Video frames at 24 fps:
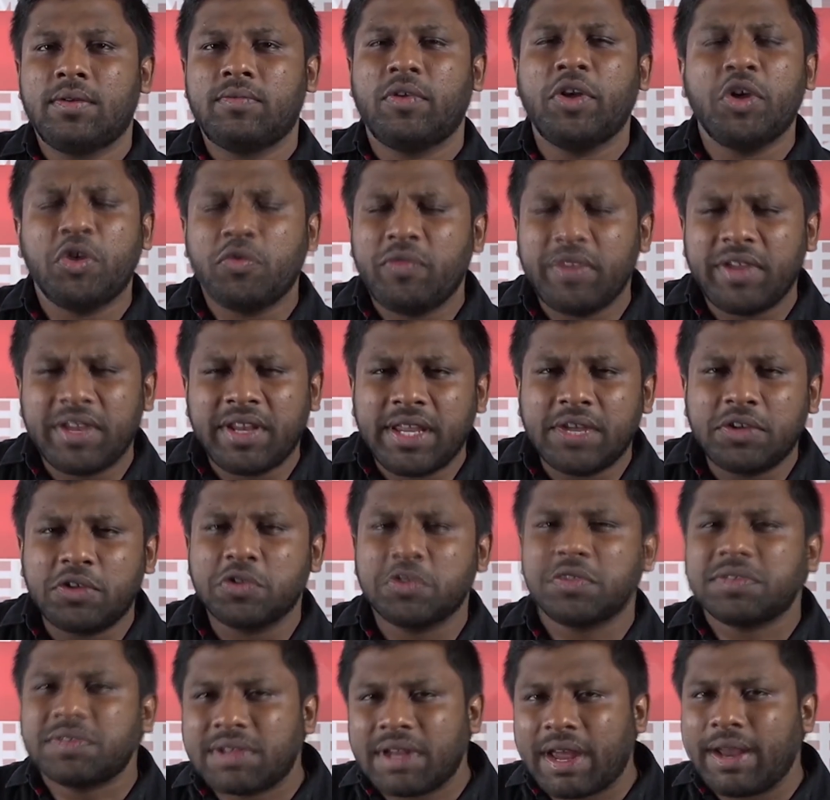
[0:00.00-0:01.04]
Why do we need
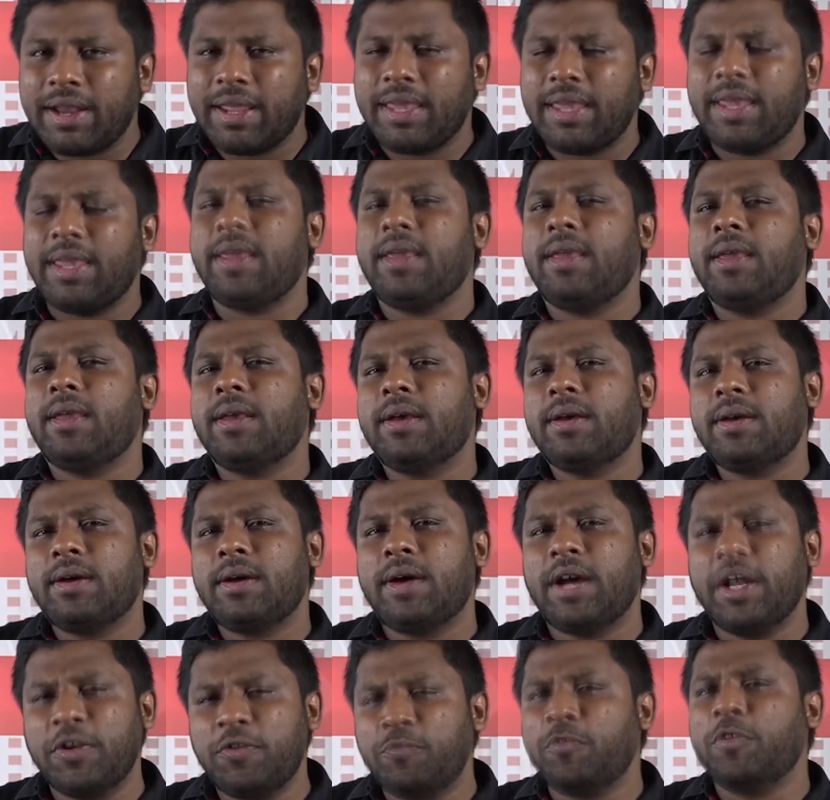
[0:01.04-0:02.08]
to study
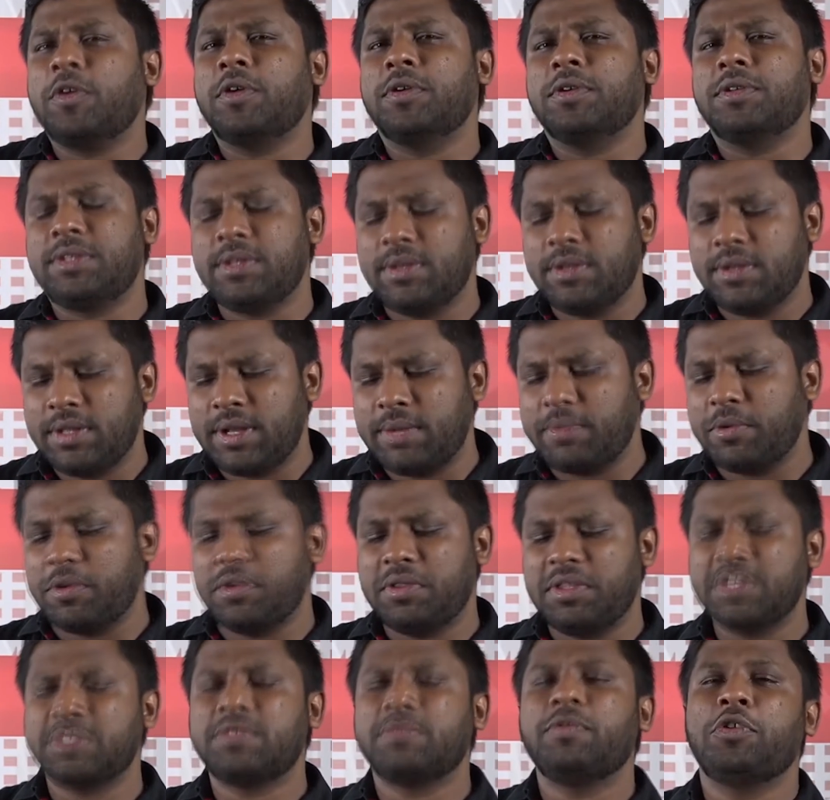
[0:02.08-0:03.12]
at first
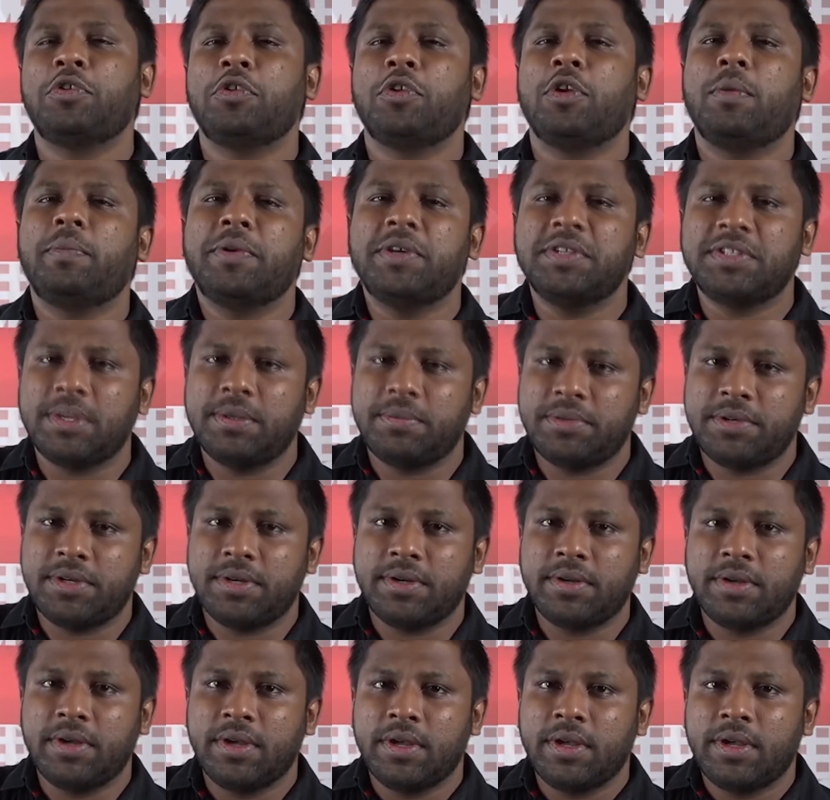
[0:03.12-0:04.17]
about this visual
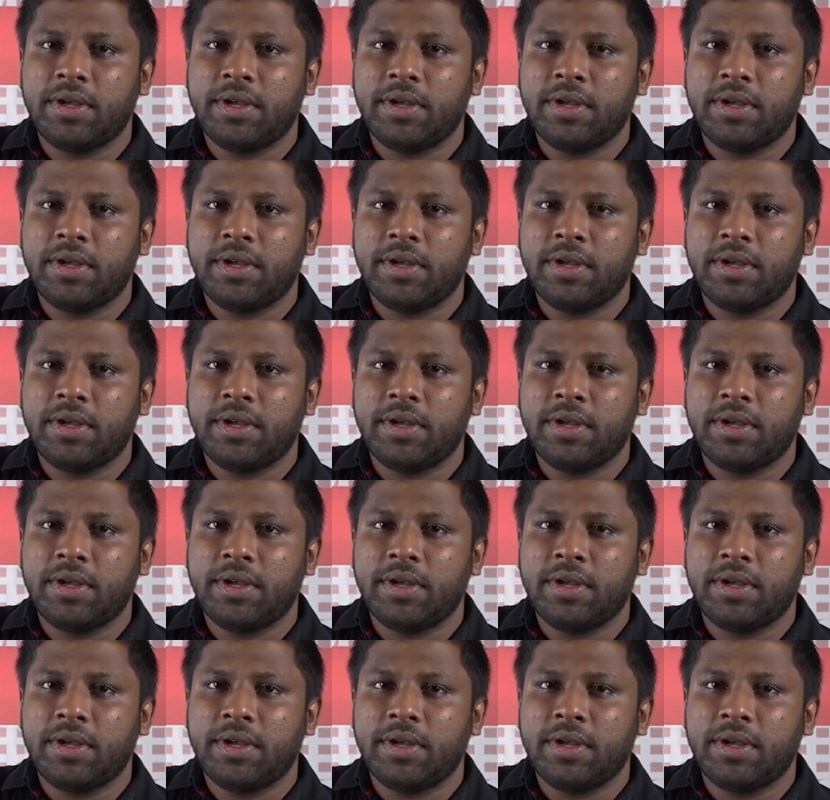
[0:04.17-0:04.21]
perception?